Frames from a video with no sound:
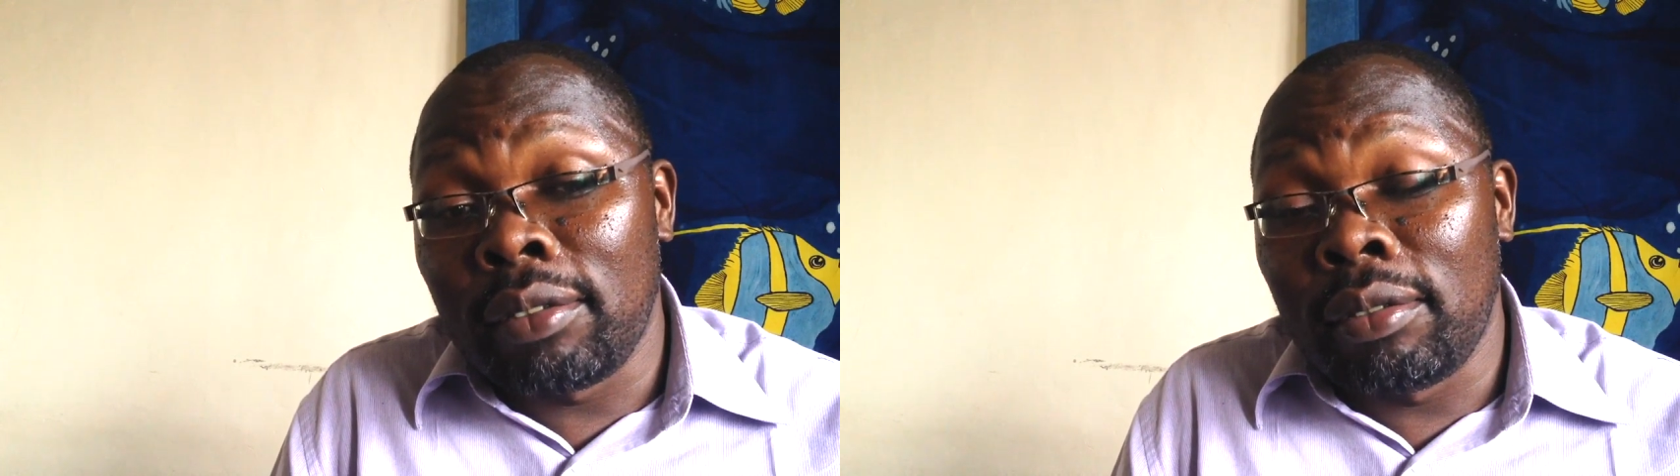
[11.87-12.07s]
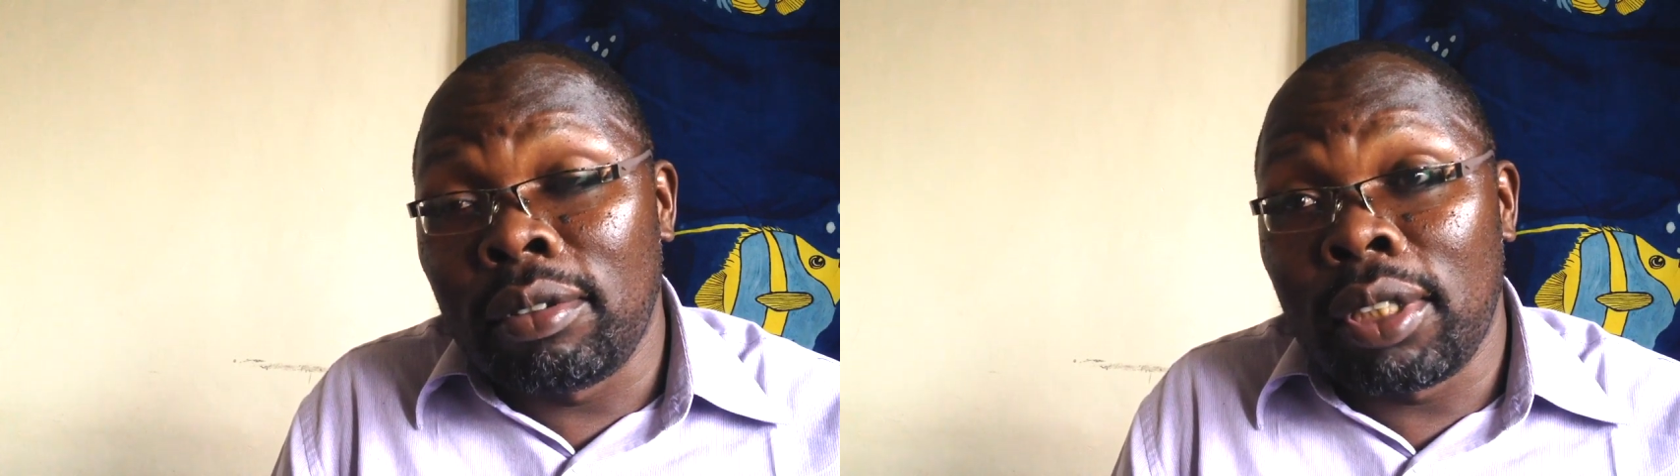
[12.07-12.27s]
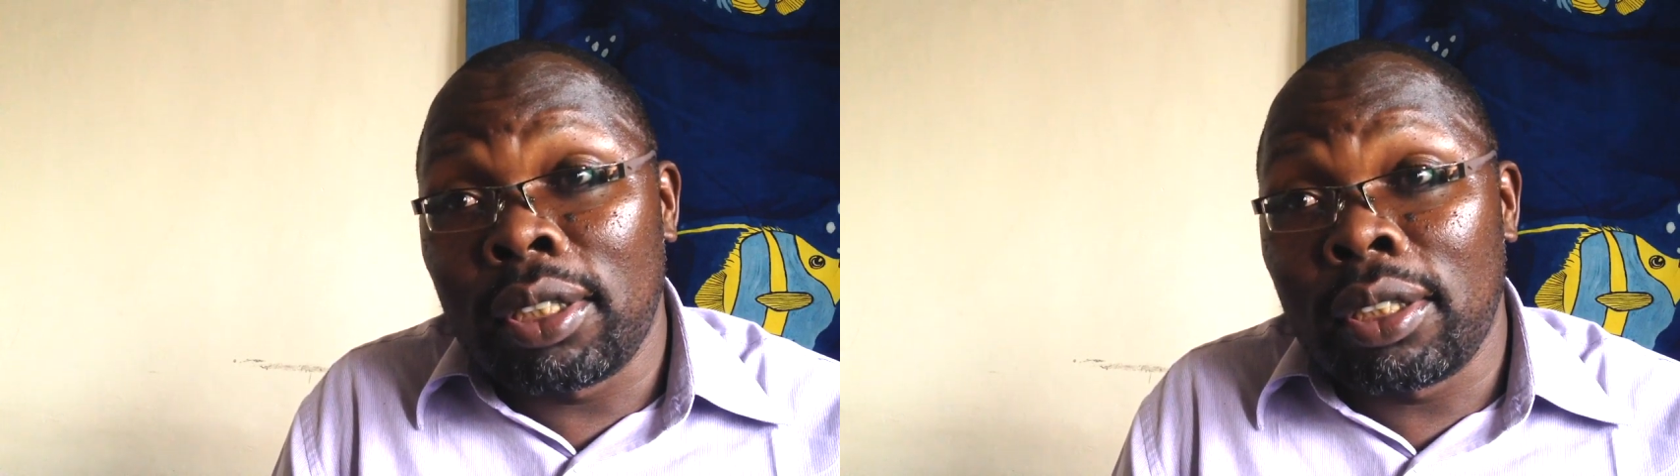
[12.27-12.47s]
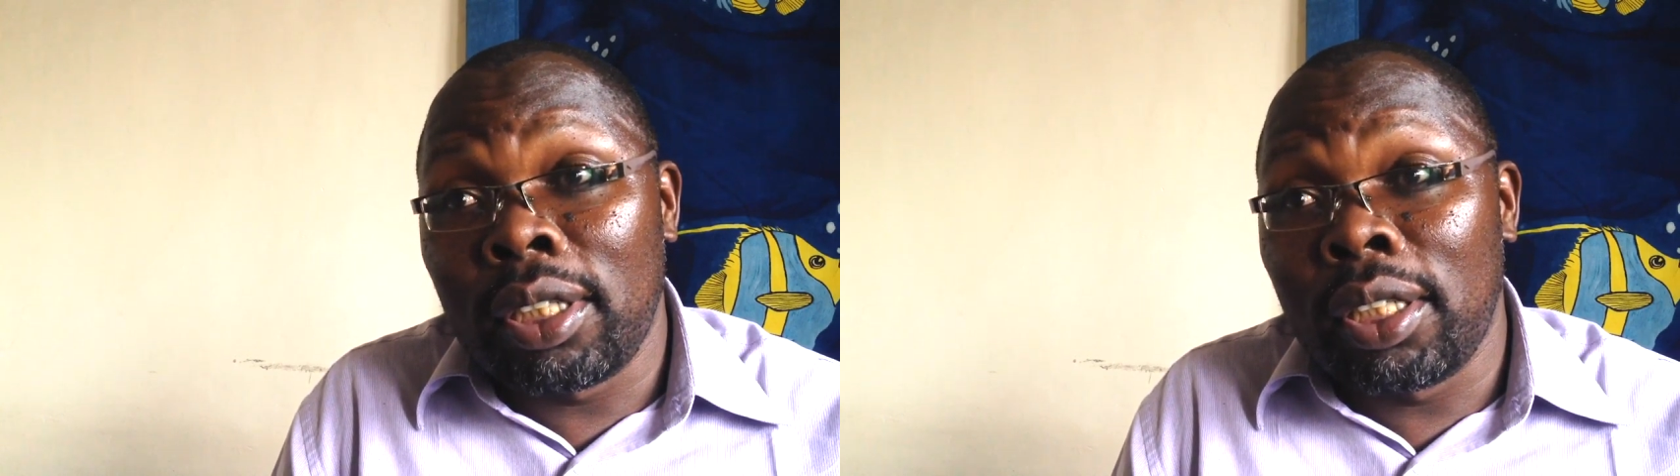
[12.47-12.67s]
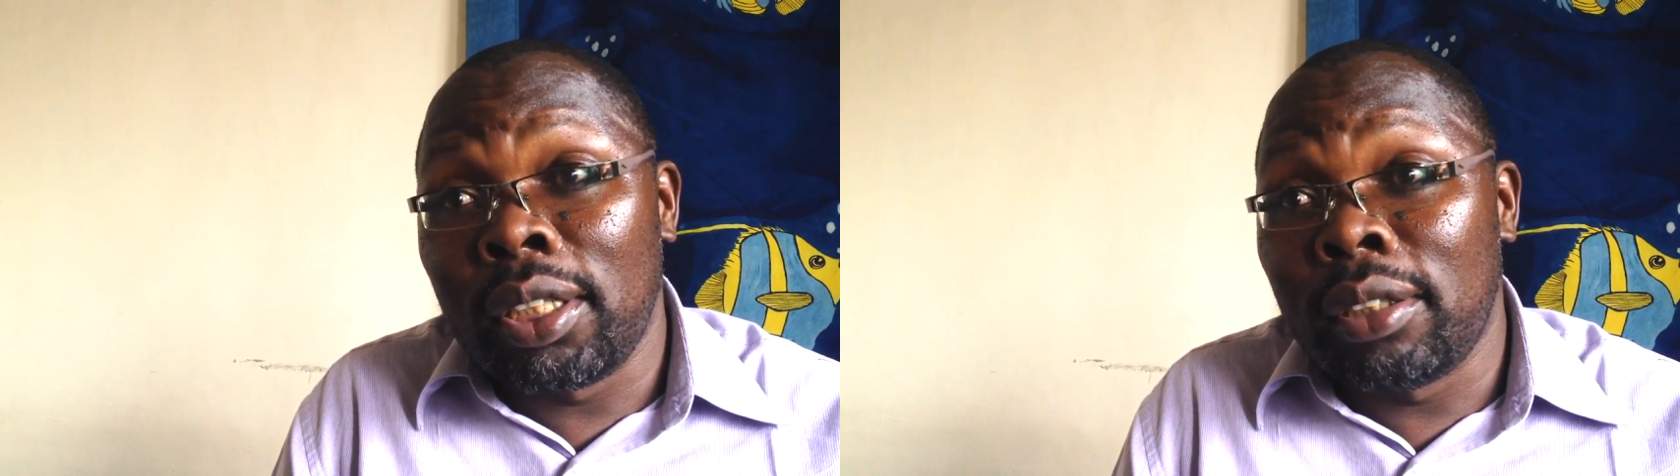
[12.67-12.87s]
you know, just
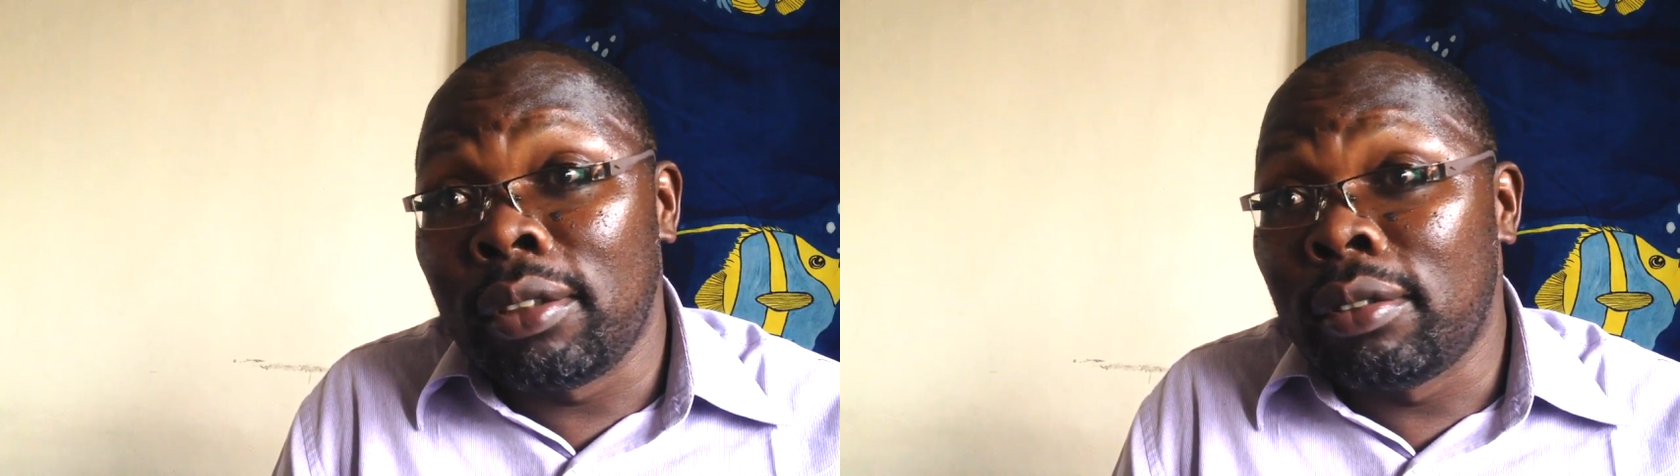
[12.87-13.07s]
saying,